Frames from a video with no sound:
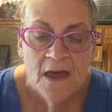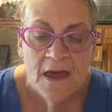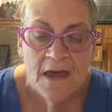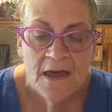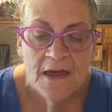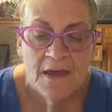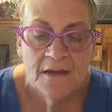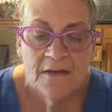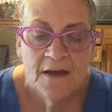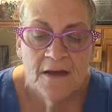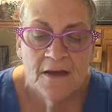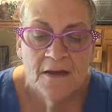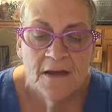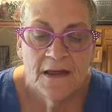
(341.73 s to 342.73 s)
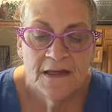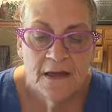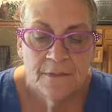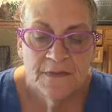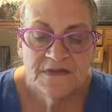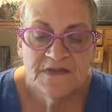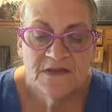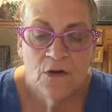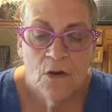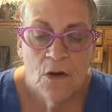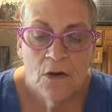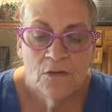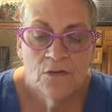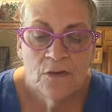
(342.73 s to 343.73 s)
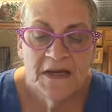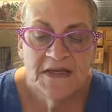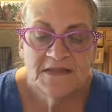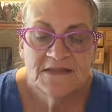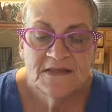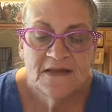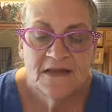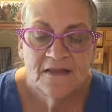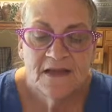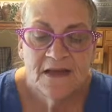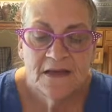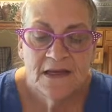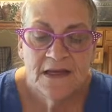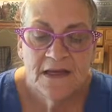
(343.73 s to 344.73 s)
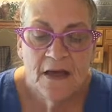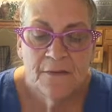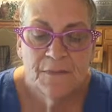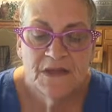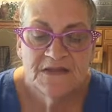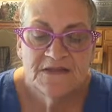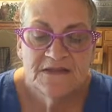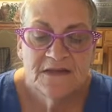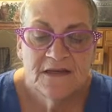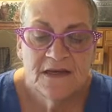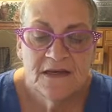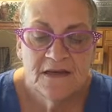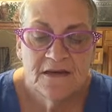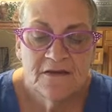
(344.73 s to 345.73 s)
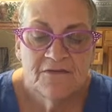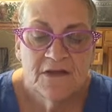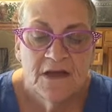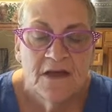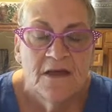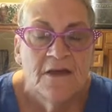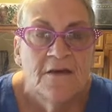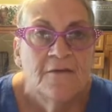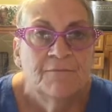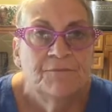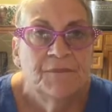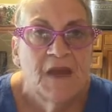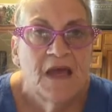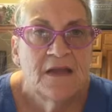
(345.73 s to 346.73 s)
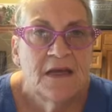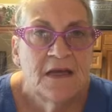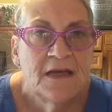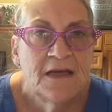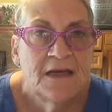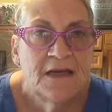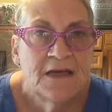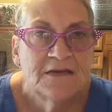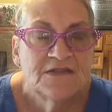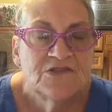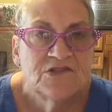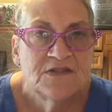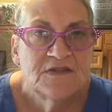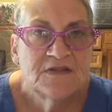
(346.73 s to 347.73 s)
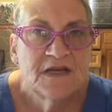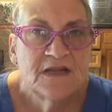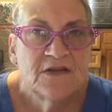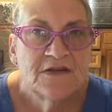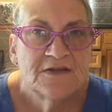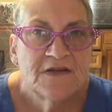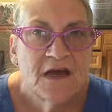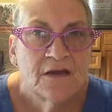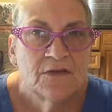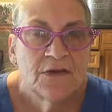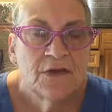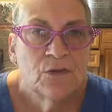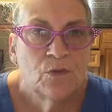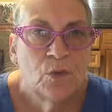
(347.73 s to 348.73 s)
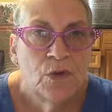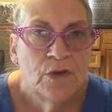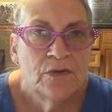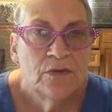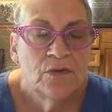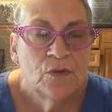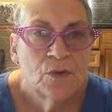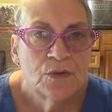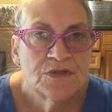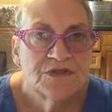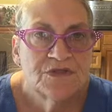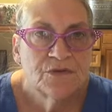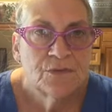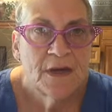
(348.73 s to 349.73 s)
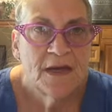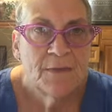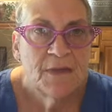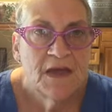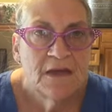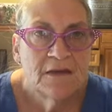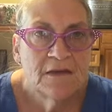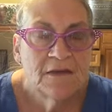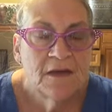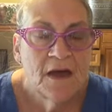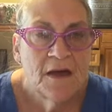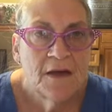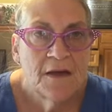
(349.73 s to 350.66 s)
And he opens the card and reads it, and then he opens the gift. And it is just, it looks like a little wooden or ceramic